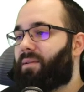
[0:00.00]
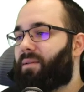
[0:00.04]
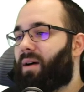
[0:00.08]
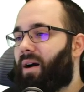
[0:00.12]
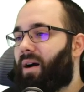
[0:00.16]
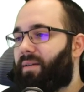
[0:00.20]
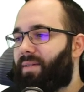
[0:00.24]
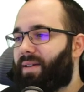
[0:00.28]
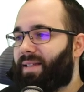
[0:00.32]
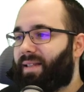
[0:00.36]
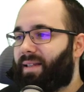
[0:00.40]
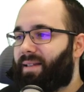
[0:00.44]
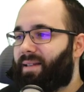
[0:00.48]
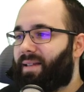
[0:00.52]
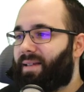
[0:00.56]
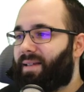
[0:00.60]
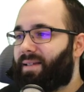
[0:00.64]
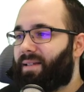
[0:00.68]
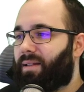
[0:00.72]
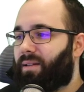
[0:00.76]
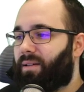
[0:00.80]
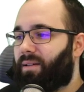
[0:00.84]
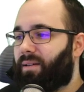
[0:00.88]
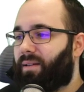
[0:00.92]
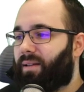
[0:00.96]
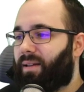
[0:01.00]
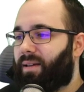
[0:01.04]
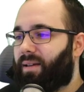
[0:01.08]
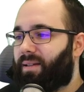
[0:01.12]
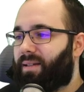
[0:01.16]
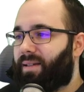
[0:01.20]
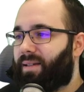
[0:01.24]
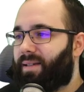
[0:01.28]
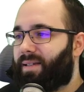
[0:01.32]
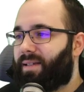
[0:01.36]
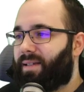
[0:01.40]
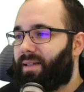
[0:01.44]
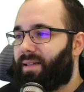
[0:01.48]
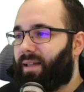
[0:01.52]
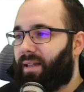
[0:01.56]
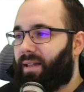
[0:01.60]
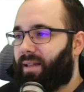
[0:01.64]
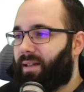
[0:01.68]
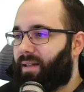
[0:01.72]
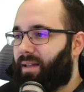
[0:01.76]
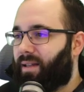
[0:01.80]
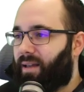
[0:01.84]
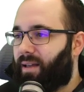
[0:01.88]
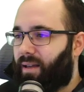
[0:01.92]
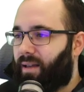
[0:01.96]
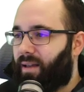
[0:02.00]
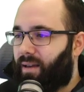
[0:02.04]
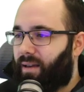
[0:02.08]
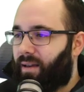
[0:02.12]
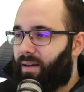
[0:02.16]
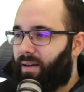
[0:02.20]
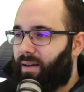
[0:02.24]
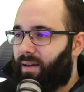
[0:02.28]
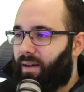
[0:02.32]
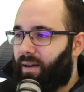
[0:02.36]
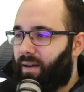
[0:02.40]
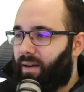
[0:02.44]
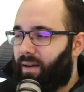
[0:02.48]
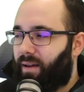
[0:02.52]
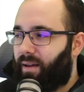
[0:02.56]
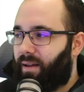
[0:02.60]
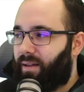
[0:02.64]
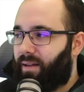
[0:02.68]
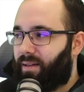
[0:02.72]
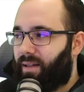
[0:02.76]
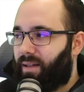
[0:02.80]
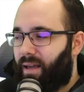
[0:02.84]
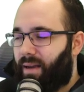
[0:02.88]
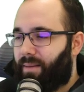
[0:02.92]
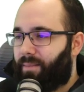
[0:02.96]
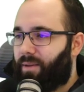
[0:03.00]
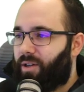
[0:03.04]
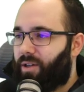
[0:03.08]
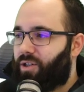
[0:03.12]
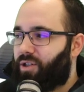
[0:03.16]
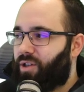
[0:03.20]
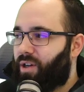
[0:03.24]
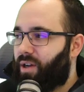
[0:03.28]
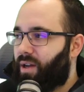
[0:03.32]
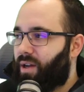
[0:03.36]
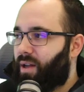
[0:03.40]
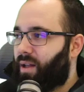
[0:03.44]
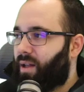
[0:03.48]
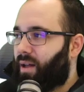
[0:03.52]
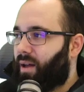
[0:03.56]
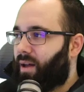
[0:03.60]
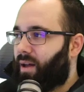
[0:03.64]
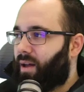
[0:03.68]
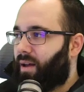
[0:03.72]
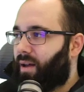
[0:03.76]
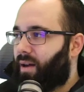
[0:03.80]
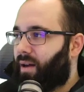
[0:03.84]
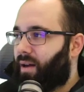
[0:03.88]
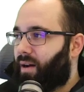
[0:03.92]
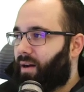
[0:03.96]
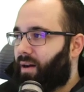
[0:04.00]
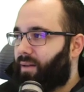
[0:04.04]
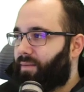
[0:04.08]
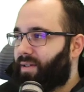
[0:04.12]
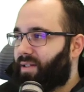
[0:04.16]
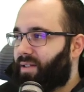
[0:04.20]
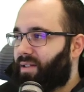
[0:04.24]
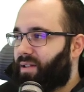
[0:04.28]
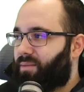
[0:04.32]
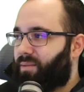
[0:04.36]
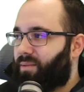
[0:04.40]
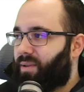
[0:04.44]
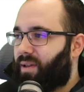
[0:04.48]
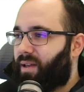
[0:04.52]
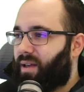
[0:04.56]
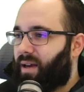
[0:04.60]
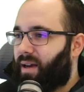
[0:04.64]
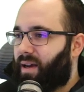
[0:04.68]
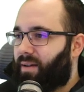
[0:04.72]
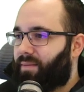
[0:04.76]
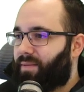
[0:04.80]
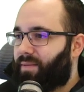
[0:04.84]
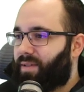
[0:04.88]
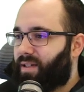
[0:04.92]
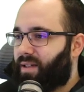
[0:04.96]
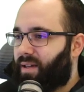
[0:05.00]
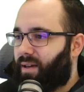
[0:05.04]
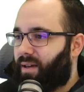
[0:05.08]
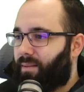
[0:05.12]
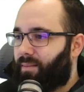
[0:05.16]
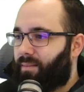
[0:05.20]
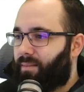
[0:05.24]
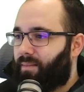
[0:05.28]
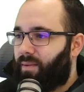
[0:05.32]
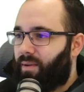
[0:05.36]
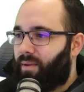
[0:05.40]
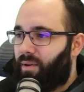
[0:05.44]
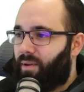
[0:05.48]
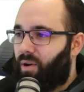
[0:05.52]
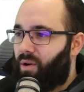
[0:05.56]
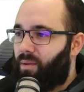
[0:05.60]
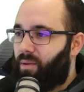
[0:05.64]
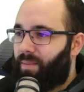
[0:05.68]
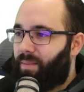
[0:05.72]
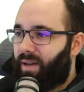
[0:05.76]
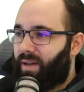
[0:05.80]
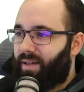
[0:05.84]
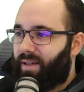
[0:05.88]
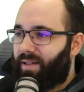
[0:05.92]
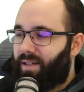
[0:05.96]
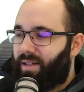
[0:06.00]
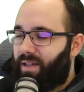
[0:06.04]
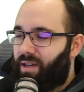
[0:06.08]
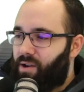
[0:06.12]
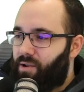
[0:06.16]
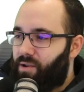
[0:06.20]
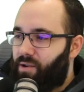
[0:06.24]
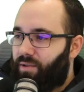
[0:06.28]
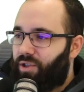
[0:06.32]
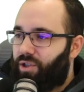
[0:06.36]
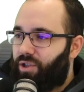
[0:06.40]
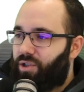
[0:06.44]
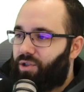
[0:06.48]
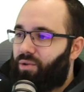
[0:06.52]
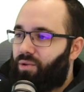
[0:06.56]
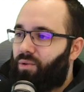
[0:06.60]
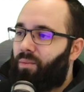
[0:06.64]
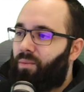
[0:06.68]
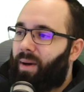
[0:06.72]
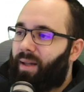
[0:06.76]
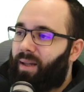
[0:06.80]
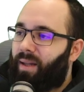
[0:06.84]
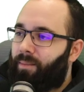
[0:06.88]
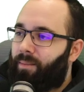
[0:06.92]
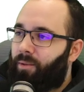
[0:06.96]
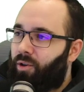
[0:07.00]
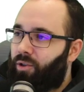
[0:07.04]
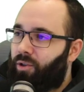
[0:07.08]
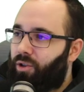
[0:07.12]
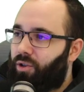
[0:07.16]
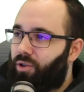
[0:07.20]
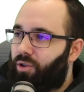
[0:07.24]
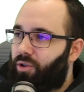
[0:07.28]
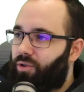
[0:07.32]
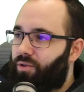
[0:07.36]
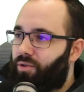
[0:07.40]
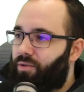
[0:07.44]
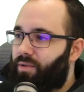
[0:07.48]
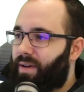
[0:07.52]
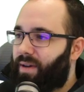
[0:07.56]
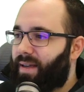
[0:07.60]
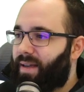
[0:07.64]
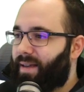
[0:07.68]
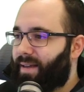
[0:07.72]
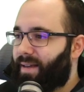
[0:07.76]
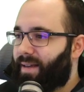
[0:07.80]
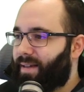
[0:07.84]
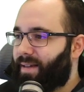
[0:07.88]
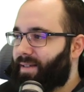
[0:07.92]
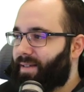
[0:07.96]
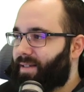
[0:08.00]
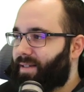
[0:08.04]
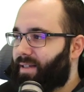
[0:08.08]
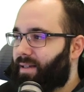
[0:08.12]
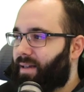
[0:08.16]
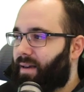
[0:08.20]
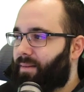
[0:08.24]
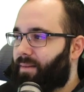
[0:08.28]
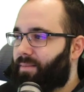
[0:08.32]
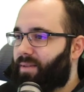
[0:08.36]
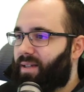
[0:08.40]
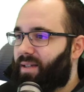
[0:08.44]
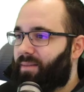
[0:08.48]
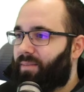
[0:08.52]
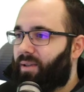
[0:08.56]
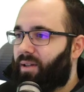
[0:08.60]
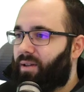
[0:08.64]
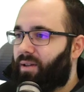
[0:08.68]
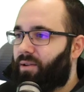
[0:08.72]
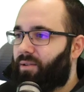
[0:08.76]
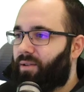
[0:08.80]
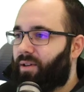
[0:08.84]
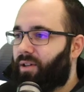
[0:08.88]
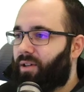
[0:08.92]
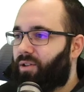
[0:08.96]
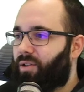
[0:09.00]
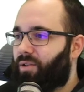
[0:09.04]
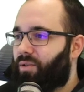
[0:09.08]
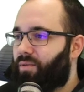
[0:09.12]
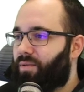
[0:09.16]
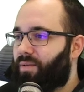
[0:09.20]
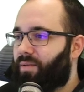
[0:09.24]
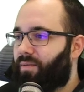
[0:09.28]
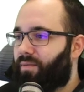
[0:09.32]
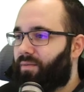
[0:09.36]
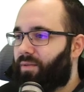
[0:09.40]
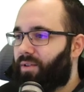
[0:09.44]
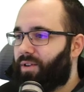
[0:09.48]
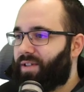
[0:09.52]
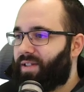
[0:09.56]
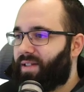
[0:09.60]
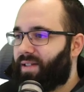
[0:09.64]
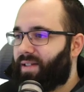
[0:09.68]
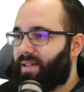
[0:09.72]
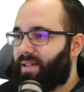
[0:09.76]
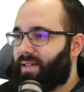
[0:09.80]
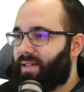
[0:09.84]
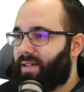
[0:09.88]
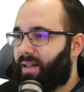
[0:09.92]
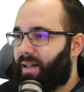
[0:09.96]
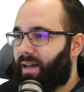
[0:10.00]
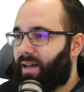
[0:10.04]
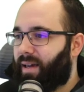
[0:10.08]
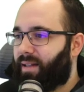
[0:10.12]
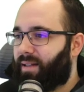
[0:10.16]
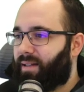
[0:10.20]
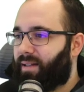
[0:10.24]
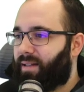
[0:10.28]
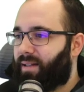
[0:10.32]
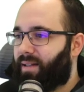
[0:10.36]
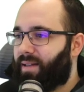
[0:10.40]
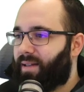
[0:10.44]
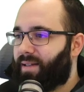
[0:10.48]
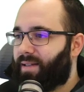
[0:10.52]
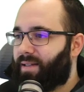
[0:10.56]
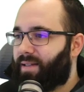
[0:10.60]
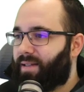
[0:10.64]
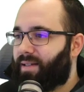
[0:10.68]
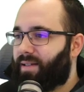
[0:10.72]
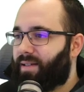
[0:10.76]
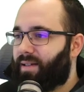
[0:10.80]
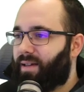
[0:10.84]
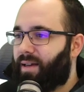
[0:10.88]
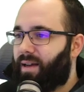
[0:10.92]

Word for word: obviously, it doesn't look like this in the uh, in the image. Uh, obviously, we have some openings here. So what I'm going to do is I'm simply going to first select this